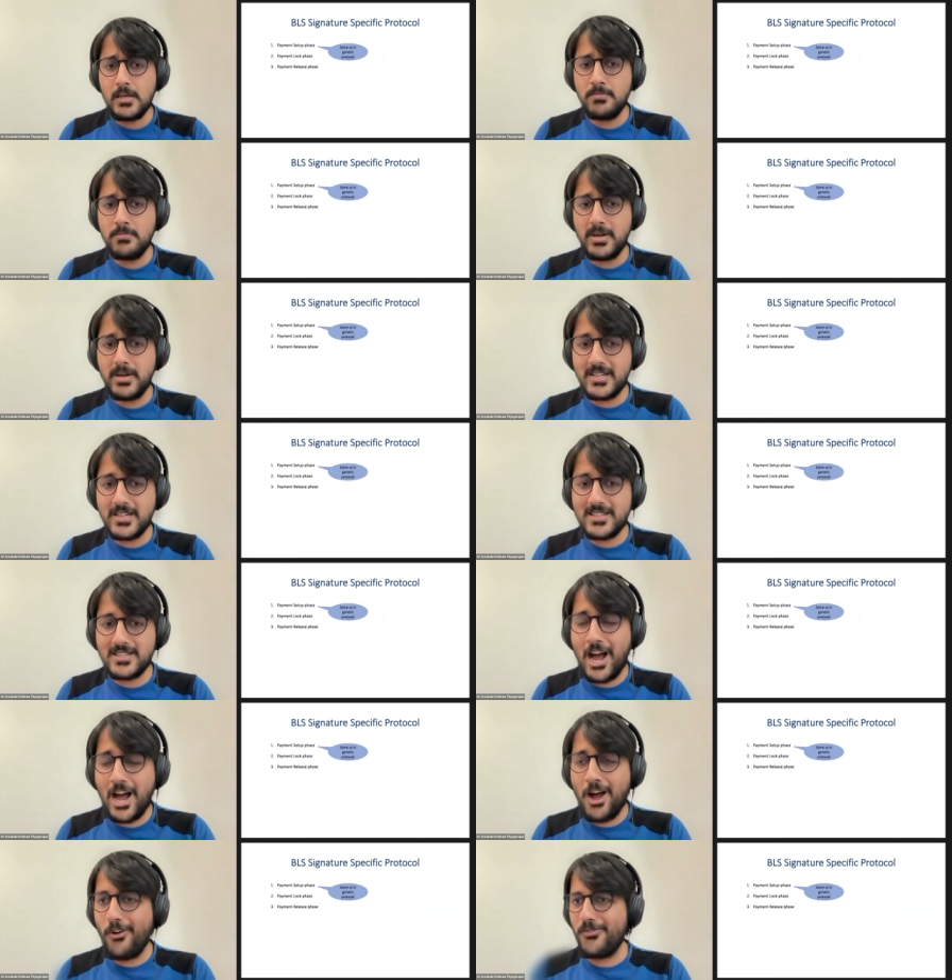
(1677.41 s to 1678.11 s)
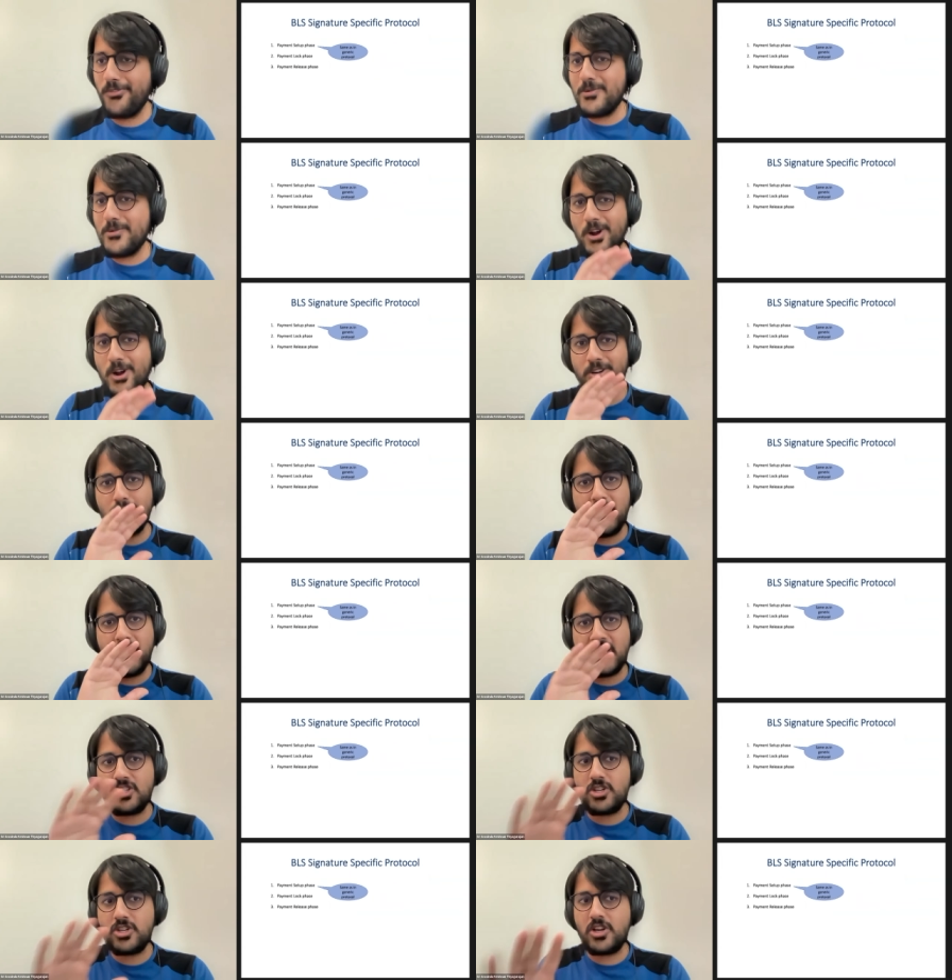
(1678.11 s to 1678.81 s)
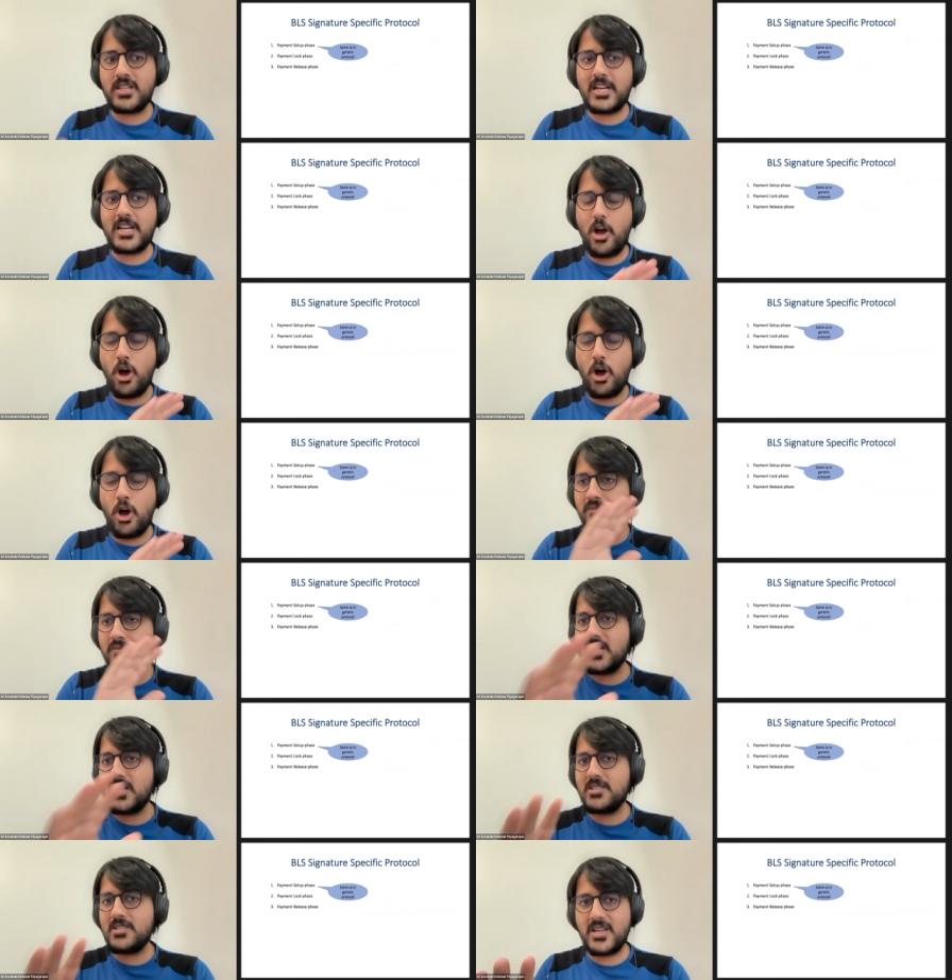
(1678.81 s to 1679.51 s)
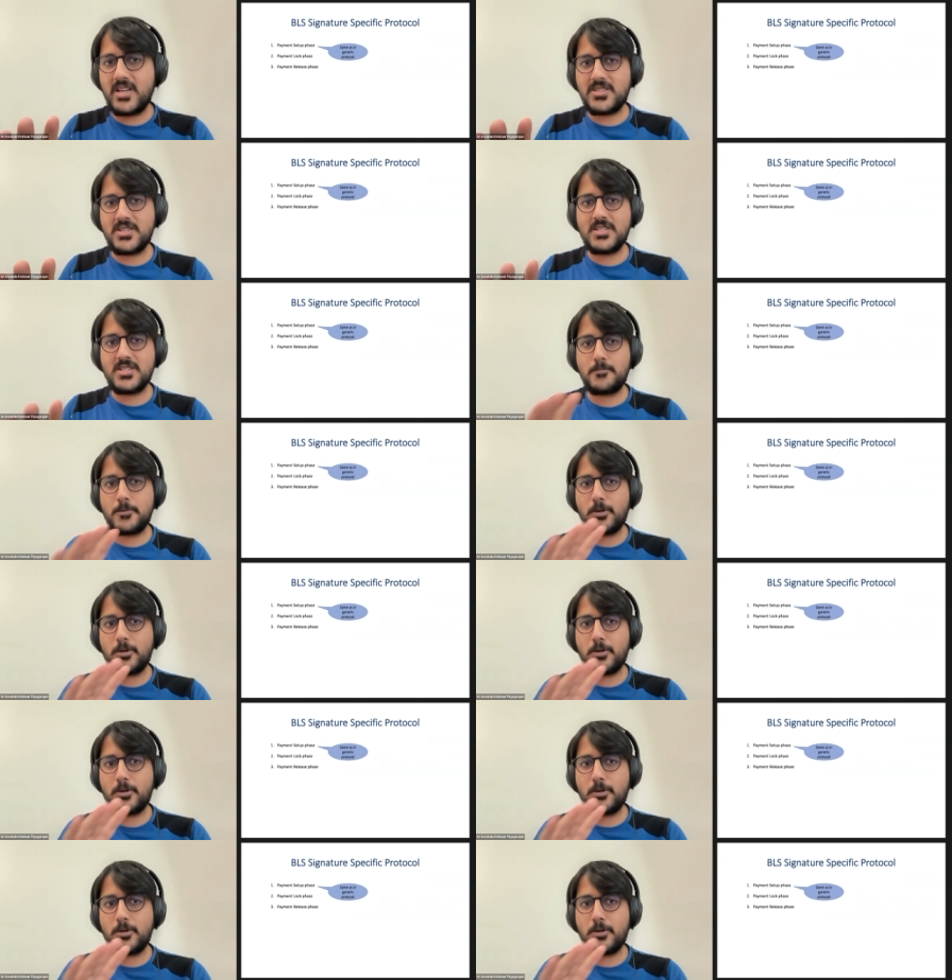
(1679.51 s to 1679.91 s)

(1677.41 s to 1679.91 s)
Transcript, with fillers: But now we want to make sure that all of these phases